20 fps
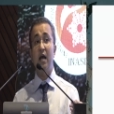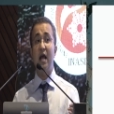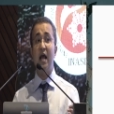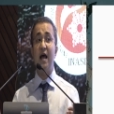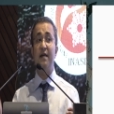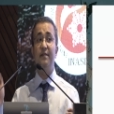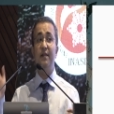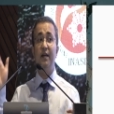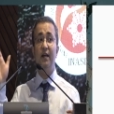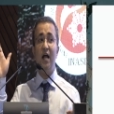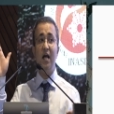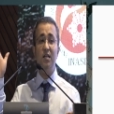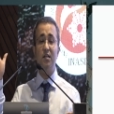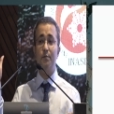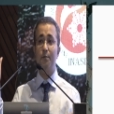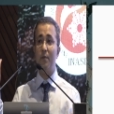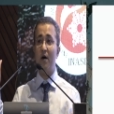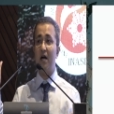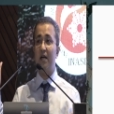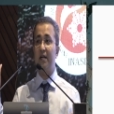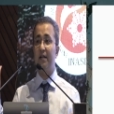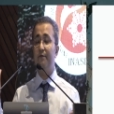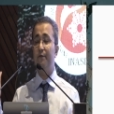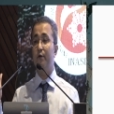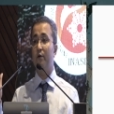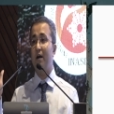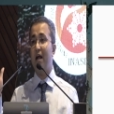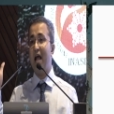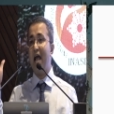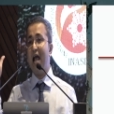And the last part, if
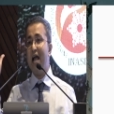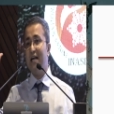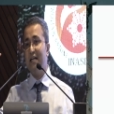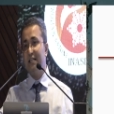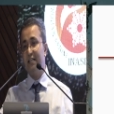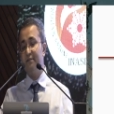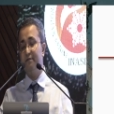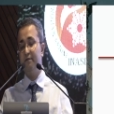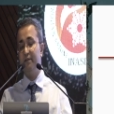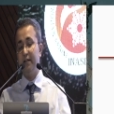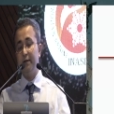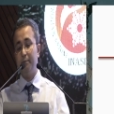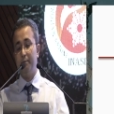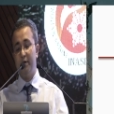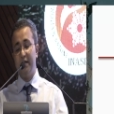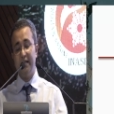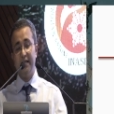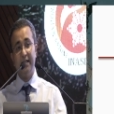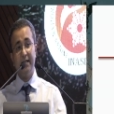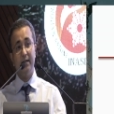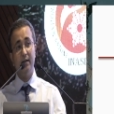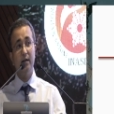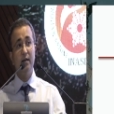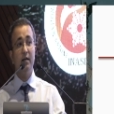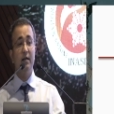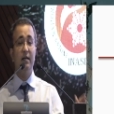you're actively bleeding,